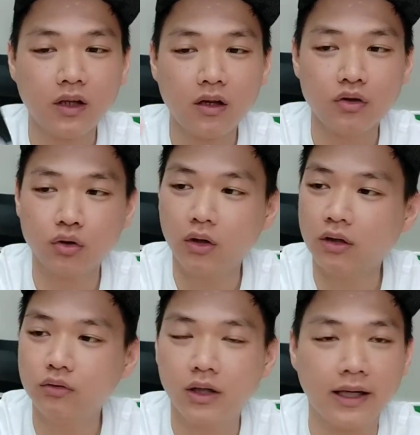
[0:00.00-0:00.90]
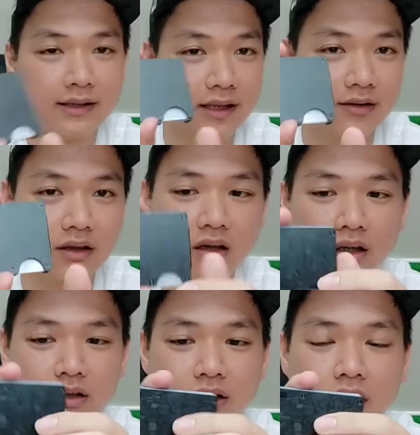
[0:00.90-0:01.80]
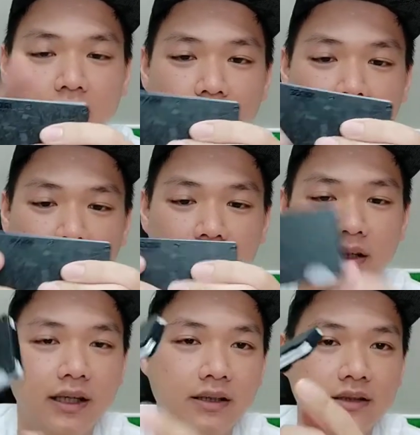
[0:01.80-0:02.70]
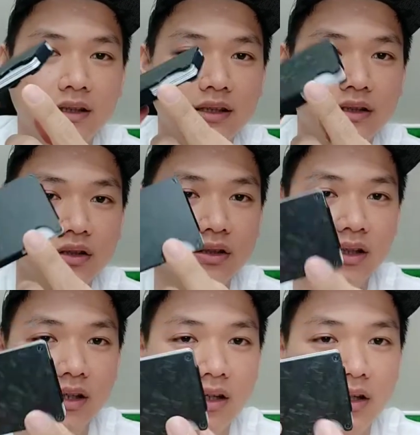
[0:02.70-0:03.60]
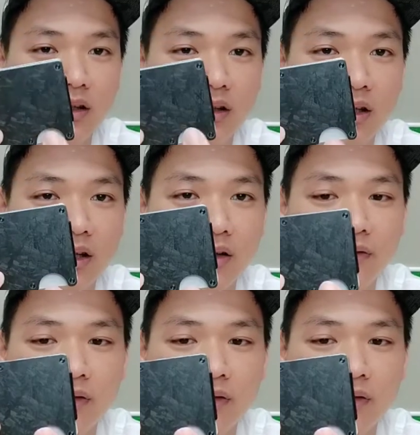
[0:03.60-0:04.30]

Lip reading: so how do I access the cards? There's this kind of